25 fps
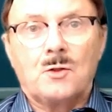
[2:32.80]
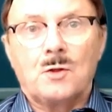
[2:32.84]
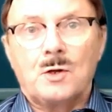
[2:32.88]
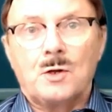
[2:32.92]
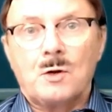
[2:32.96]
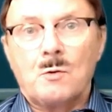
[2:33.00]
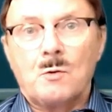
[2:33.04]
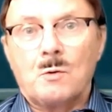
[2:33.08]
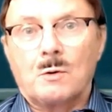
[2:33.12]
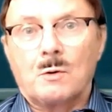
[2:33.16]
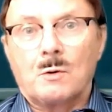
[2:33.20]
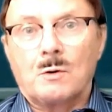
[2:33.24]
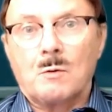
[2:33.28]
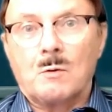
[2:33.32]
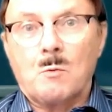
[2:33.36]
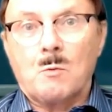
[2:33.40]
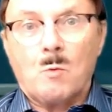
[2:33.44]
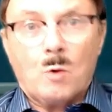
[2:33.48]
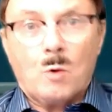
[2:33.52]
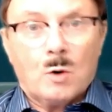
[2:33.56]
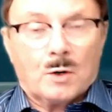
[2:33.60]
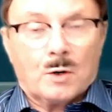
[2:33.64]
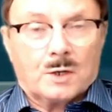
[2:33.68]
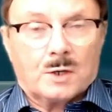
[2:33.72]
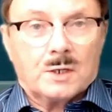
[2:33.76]
They were
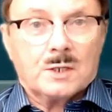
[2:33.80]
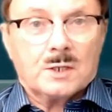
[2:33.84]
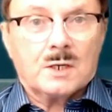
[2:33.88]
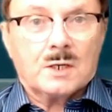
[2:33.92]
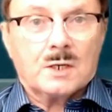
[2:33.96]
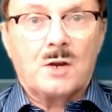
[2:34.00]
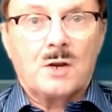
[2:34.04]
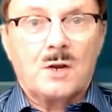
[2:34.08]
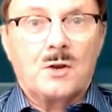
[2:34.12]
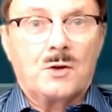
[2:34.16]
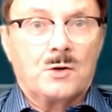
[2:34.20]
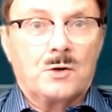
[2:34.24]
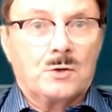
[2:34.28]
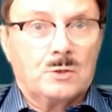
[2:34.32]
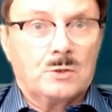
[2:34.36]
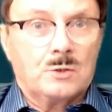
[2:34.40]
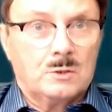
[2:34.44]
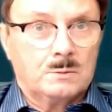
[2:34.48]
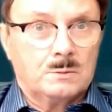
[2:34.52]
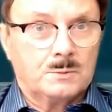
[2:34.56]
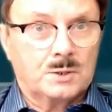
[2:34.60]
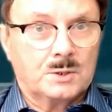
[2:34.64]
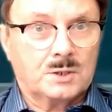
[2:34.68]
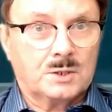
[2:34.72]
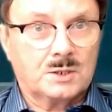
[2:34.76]
awarded an
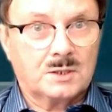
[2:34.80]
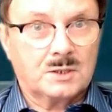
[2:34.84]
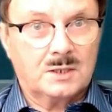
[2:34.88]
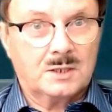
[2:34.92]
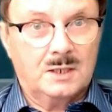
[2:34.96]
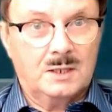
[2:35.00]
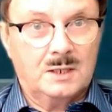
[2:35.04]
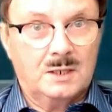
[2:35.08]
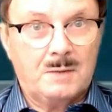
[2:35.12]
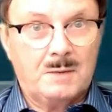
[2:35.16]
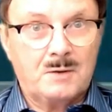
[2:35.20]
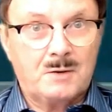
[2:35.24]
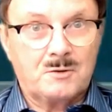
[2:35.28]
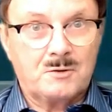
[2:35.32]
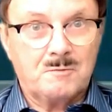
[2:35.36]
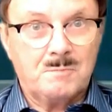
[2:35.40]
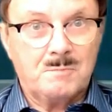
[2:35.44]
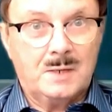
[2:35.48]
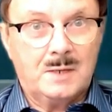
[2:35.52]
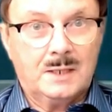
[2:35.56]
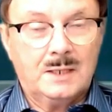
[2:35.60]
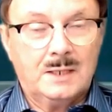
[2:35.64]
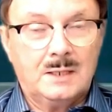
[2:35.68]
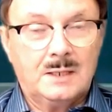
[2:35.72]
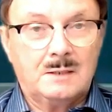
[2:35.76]
enormous amount of
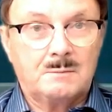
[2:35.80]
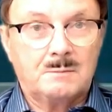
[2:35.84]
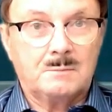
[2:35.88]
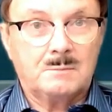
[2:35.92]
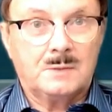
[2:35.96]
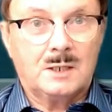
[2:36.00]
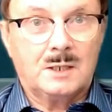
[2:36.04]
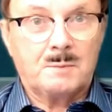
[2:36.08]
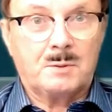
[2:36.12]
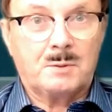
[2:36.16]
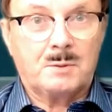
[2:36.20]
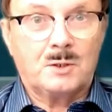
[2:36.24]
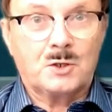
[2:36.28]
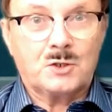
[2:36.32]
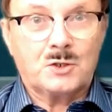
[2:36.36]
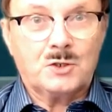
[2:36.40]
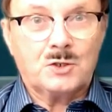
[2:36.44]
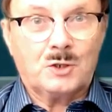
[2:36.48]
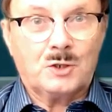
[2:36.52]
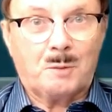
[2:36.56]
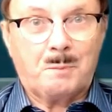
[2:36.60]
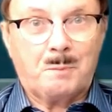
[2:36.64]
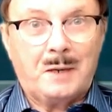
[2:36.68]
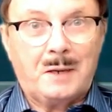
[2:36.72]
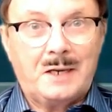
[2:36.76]
money, in my
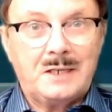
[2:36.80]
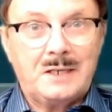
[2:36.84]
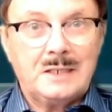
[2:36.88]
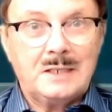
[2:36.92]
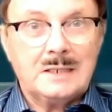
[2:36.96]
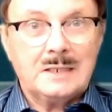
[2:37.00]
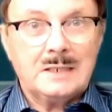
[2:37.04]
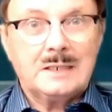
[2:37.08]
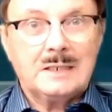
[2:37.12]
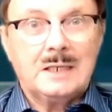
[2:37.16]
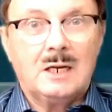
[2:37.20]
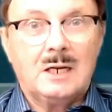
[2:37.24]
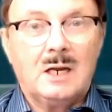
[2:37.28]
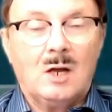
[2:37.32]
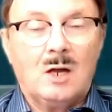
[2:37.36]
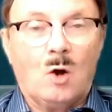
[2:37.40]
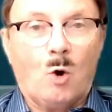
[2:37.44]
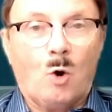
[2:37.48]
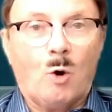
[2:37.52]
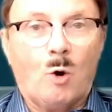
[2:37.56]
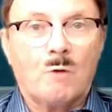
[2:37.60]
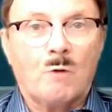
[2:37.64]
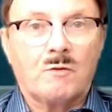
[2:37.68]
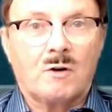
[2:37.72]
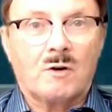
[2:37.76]
personal opinion,
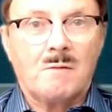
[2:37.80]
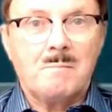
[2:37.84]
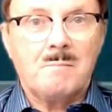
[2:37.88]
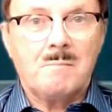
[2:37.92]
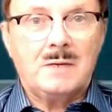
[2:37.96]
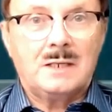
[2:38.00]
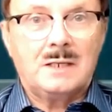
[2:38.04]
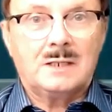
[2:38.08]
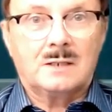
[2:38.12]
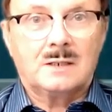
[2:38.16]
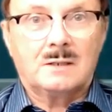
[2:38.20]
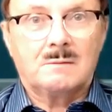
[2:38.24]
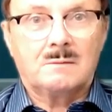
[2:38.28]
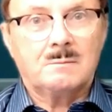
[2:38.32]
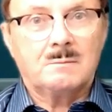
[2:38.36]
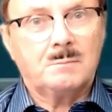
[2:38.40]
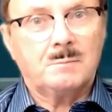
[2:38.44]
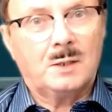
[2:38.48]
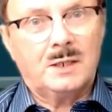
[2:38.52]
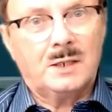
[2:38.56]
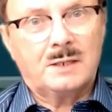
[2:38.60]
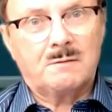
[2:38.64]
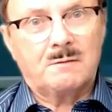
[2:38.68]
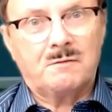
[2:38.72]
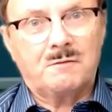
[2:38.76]
over $1.5 million,
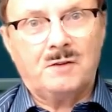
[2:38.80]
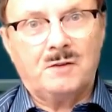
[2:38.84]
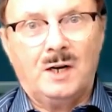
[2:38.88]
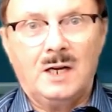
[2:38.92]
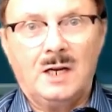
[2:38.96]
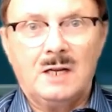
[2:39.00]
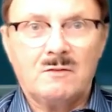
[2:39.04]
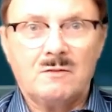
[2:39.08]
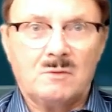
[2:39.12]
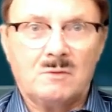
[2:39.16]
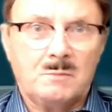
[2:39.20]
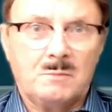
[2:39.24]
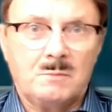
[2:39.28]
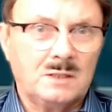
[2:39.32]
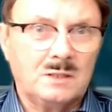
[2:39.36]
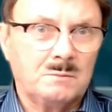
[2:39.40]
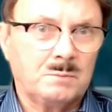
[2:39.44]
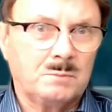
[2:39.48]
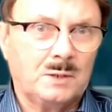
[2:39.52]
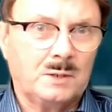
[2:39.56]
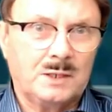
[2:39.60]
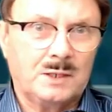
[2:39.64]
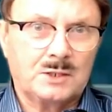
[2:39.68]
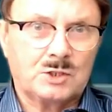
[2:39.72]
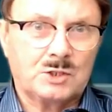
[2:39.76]
$1.3
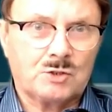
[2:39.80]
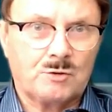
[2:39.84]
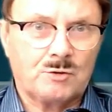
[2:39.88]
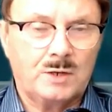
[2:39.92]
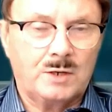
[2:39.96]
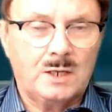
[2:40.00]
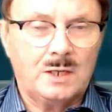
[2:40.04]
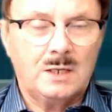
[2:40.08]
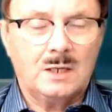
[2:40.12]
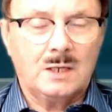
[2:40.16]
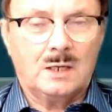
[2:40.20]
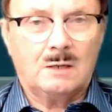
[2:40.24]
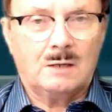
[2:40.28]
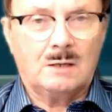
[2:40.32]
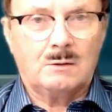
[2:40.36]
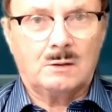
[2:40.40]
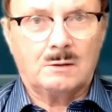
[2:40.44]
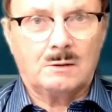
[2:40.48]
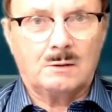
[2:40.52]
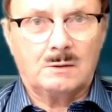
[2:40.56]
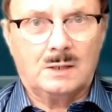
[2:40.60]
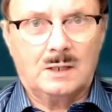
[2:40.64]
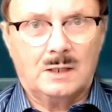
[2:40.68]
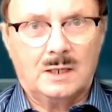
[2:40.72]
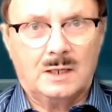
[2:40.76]
million.
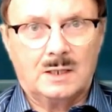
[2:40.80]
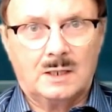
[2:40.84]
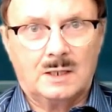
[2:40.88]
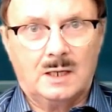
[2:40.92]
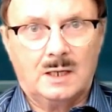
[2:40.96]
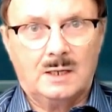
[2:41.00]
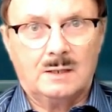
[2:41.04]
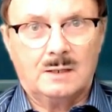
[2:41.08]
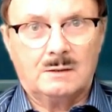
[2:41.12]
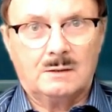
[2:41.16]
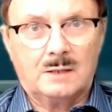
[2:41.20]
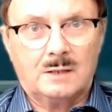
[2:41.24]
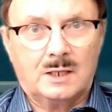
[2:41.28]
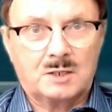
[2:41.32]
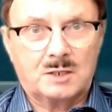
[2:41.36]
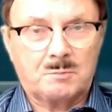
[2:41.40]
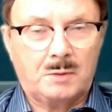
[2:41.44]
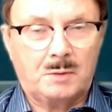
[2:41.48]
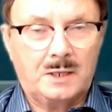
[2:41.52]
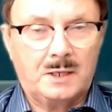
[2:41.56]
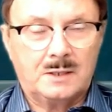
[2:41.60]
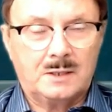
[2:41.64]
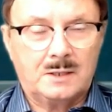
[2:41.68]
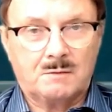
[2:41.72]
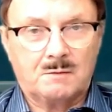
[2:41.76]
I'll again
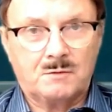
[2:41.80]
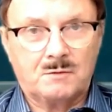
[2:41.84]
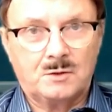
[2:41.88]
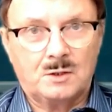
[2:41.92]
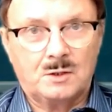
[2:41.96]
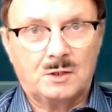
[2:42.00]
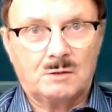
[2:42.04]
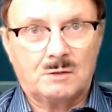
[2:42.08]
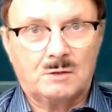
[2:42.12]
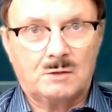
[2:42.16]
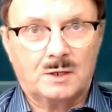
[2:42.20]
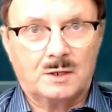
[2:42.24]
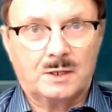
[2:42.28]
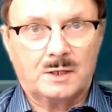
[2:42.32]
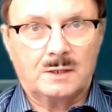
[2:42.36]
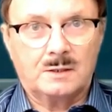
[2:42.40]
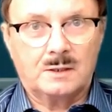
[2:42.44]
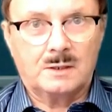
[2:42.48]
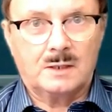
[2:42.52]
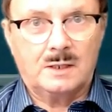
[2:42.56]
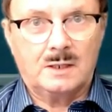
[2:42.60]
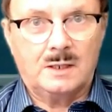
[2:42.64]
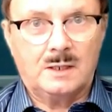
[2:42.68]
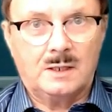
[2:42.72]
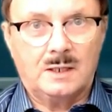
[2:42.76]
explain that further on
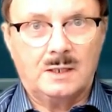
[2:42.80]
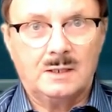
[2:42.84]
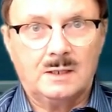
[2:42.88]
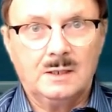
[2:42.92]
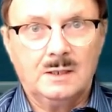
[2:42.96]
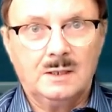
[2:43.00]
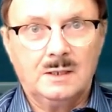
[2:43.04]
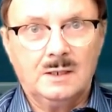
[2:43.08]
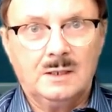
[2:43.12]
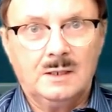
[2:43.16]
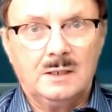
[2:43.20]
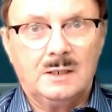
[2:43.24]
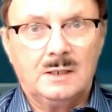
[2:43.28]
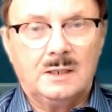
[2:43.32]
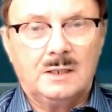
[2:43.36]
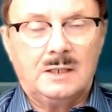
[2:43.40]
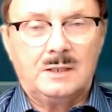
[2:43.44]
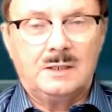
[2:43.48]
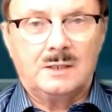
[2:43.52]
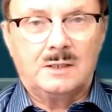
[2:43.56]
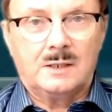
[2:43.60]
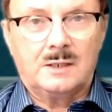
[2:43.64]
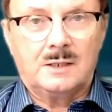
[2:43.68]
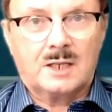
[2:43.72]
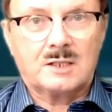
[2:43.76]
in
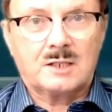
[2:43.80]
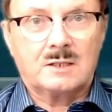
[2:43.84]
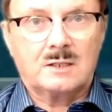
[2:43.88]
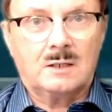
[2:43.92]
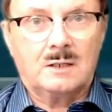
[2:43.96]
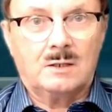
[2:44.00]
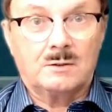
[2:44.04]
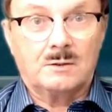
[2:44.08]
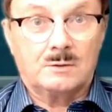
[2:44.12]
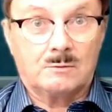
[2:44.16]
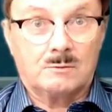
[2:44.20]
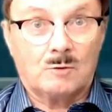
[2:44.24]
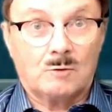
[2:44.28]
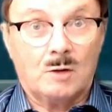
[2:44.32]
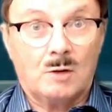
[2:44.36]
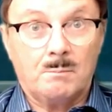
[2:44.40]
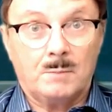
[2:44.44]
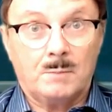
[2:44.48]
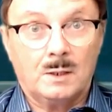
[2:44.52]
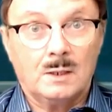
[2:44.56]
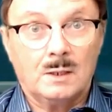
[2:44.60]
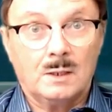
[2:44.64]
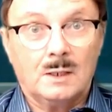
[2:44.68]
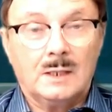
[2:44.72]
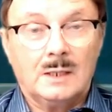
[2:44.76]
the next on
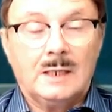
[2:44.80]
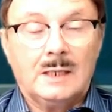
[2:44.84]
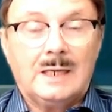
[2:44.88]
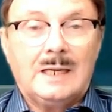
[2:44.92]
Rumble.